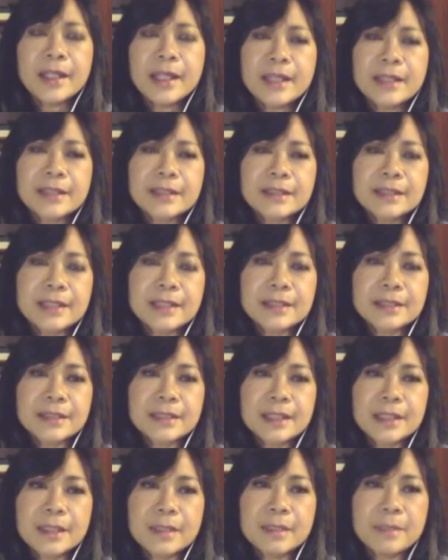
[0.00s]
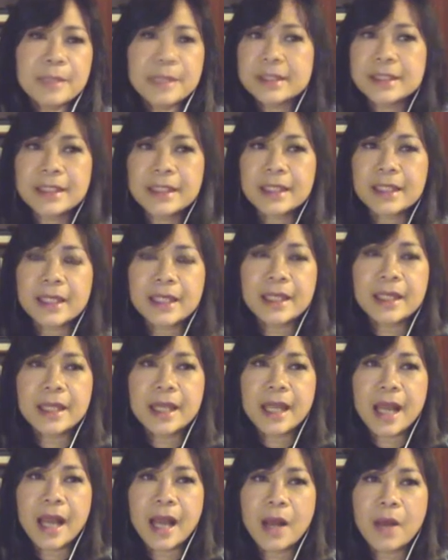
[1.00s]
think that's
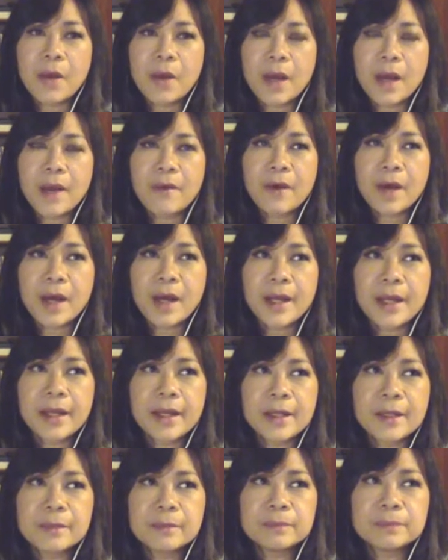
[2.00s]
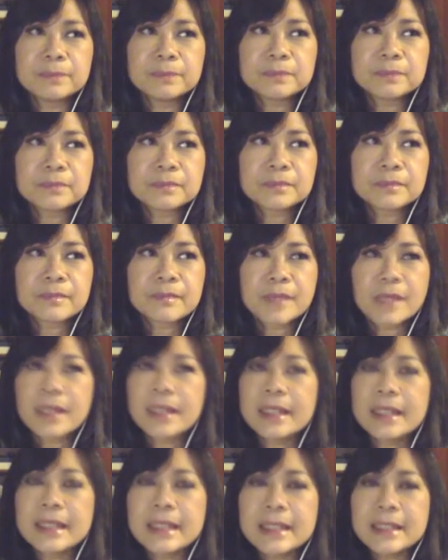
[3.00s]
basically how I
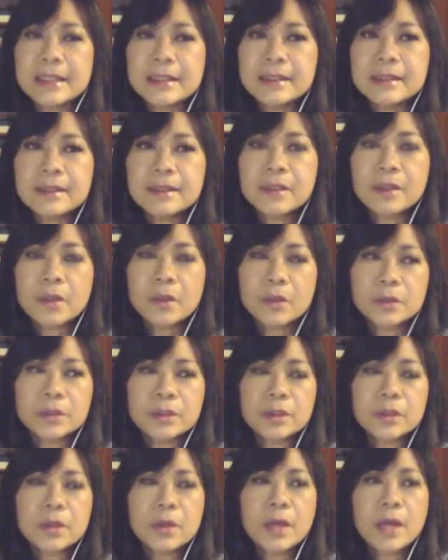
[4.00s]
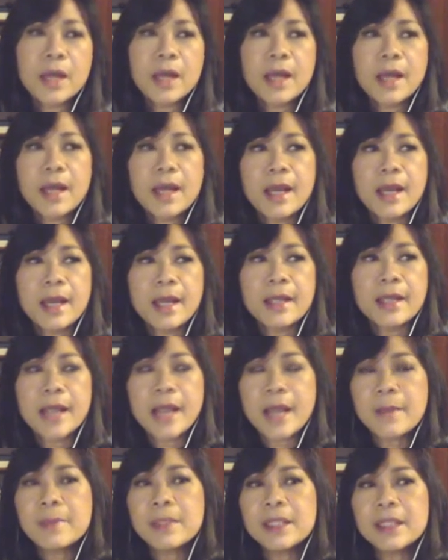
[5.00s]
lead also. And
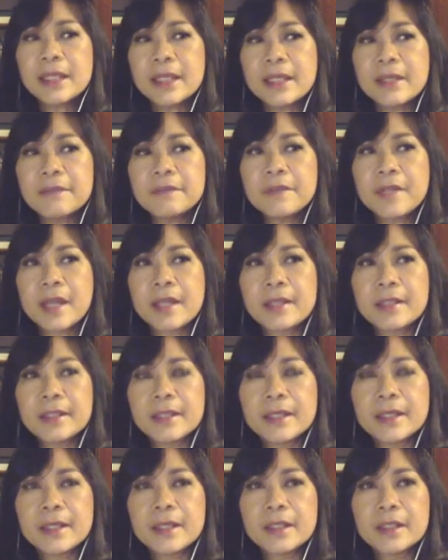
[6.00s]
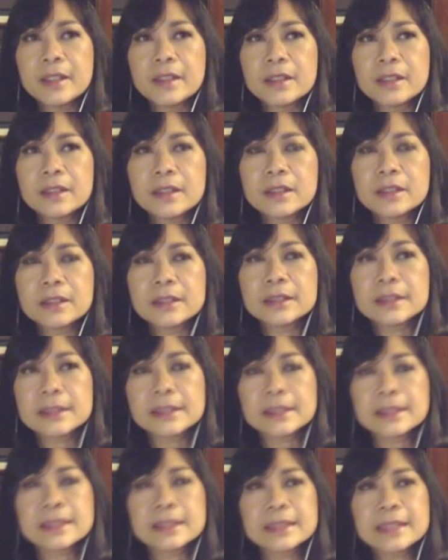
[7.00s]
I believe that
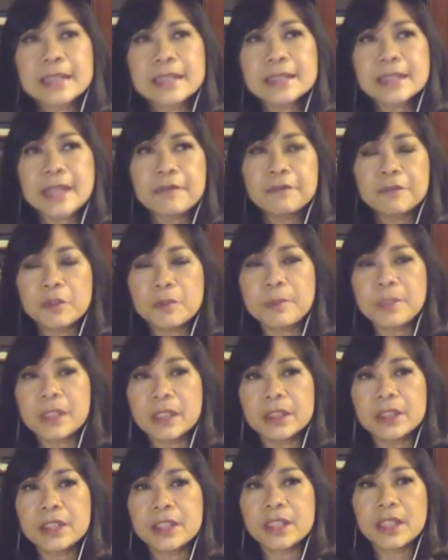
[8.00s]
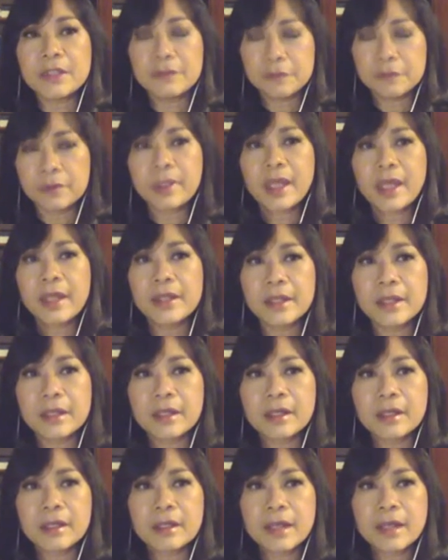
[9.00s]
success have to be achieved
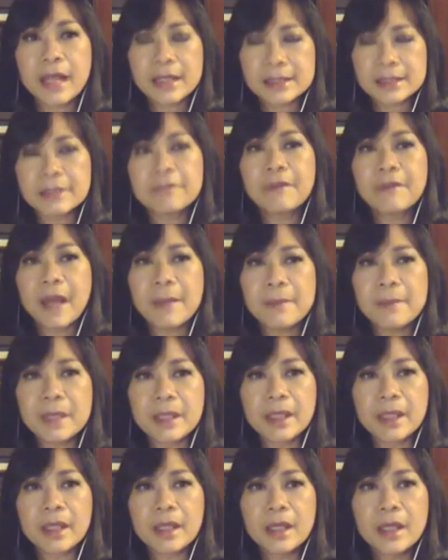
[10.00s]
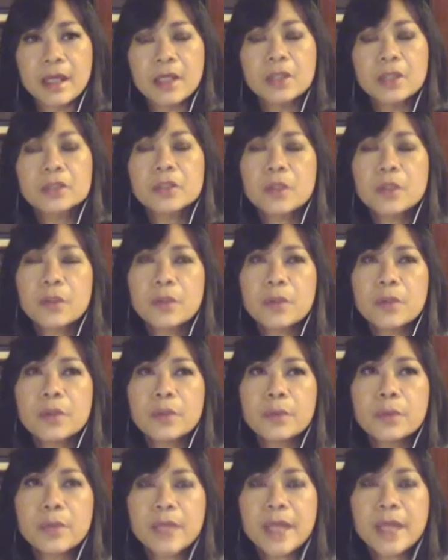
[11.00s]
together as a family. So
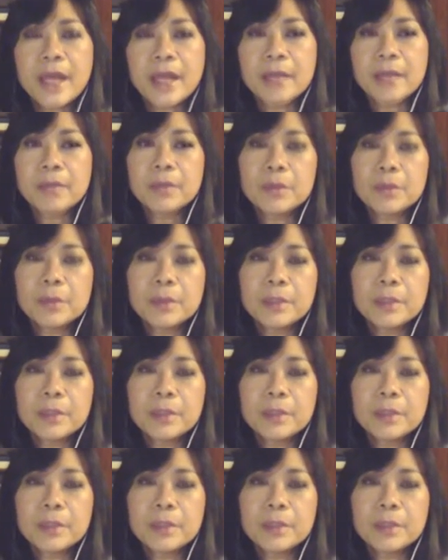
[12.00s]
we at